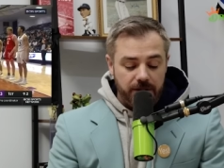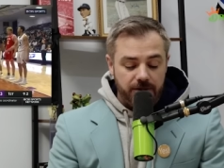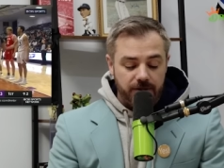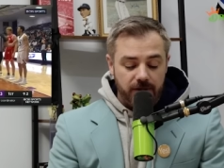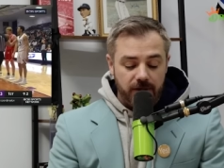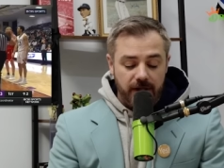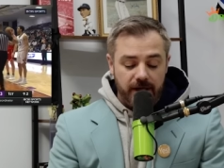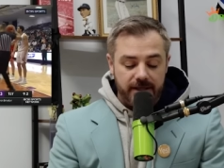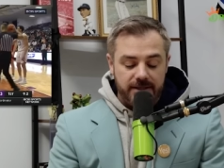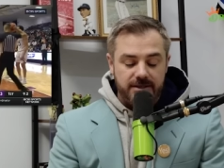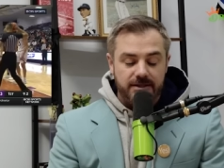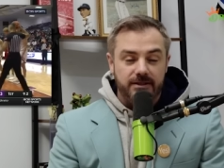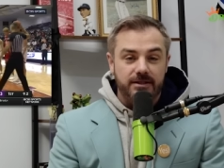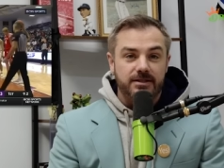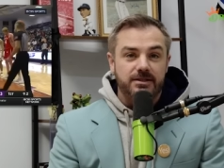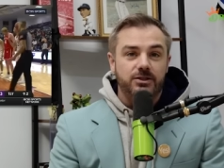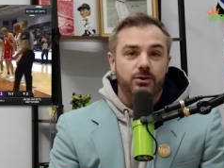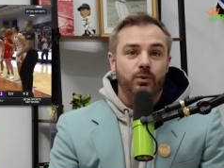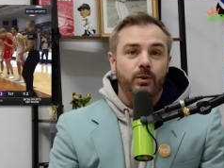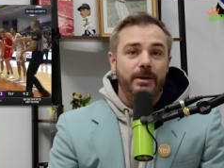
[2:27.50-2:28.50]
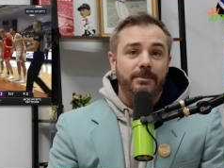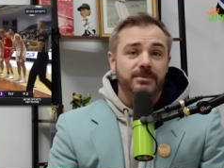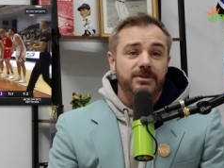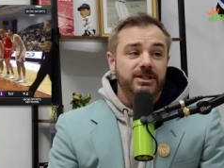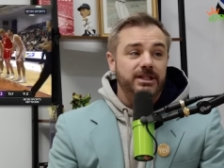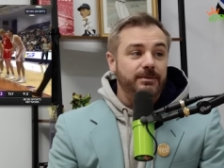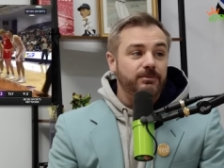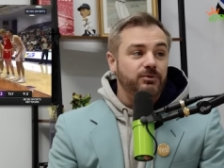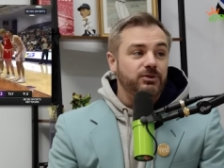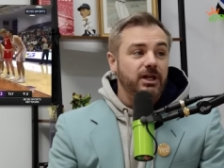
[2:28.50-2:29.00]
Cross, the swim
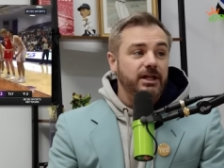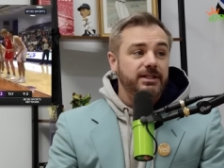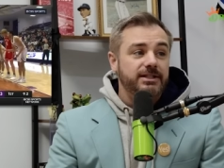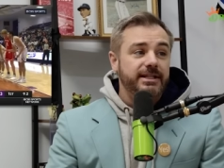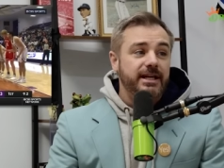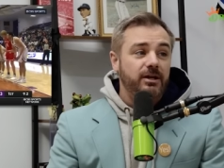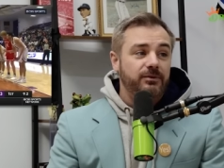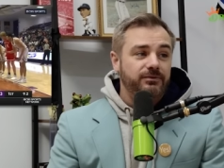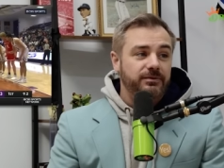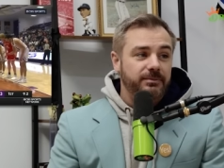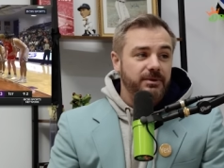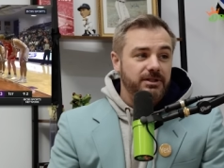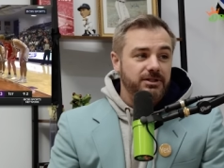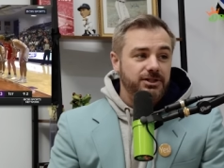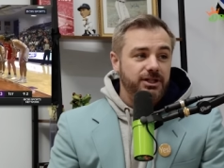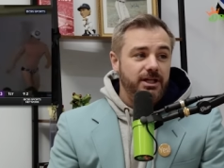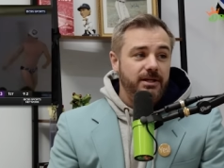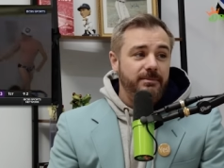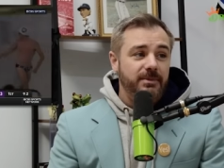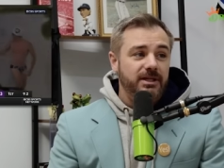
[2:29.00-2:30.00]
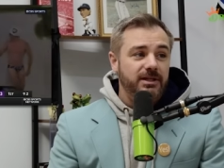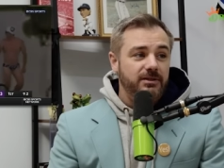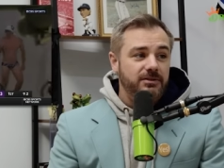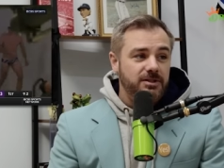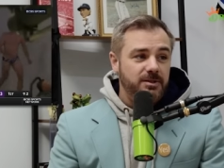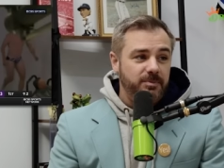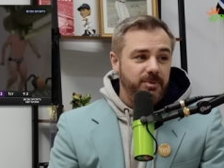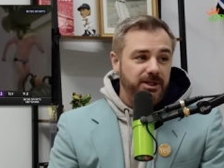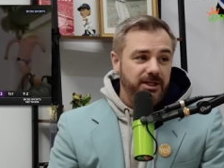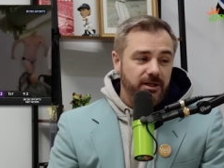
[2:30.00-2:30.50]
team runs out from the gym in their
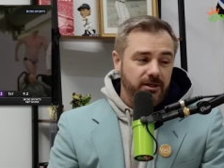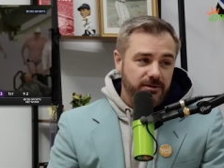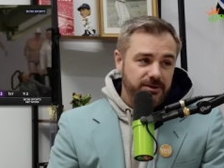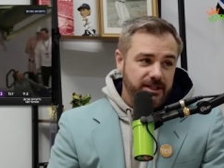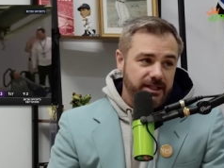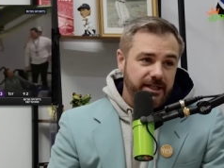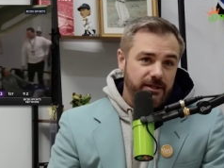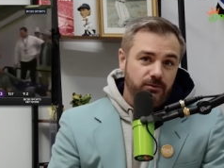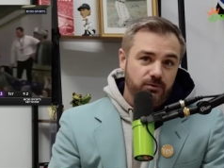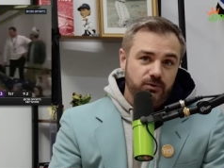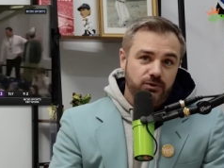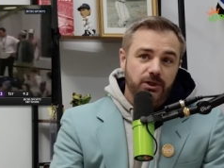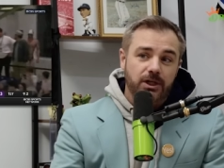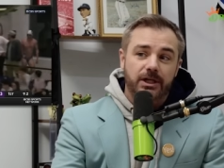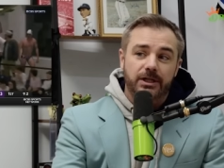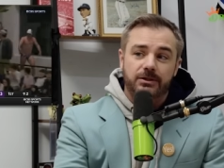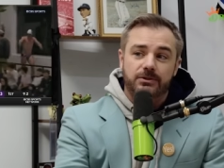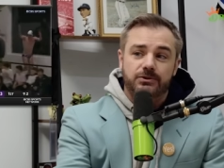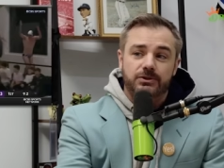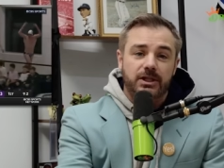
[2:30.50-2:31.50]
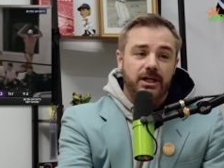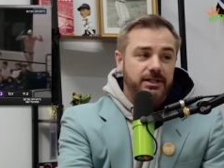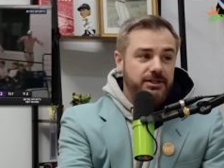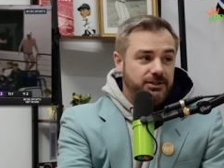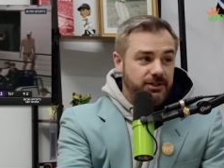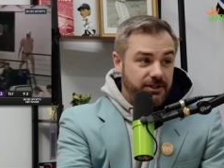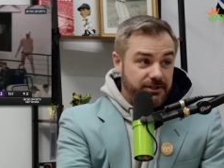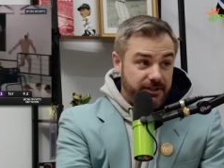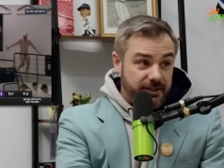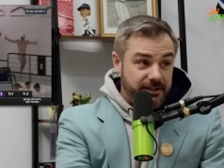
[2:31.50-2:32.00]
Speedos and they run across
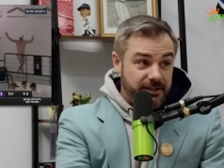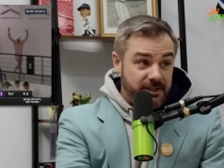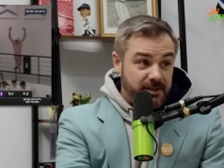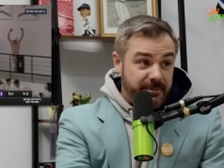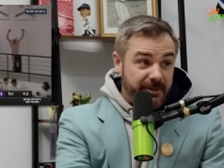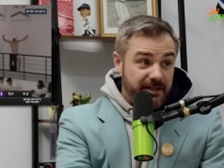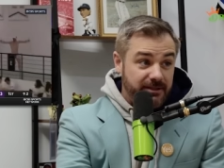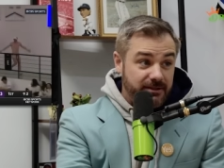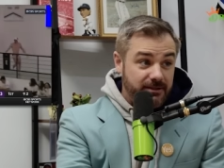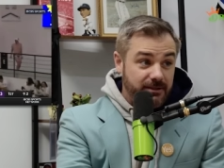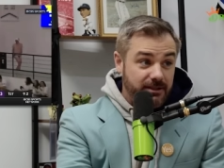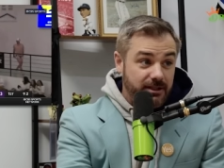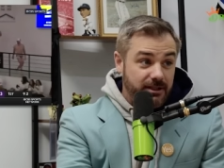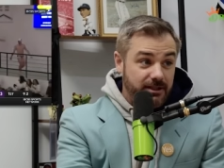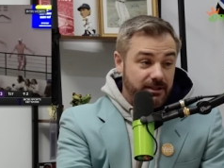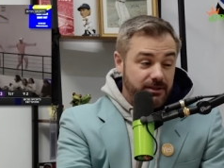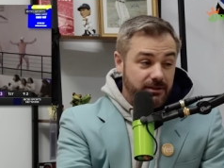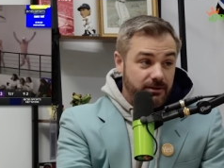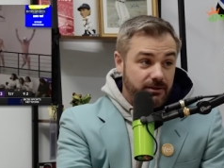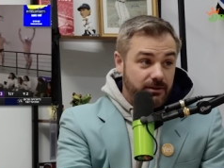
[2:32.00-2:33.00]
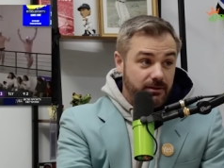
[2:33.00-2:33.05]
just as he's about to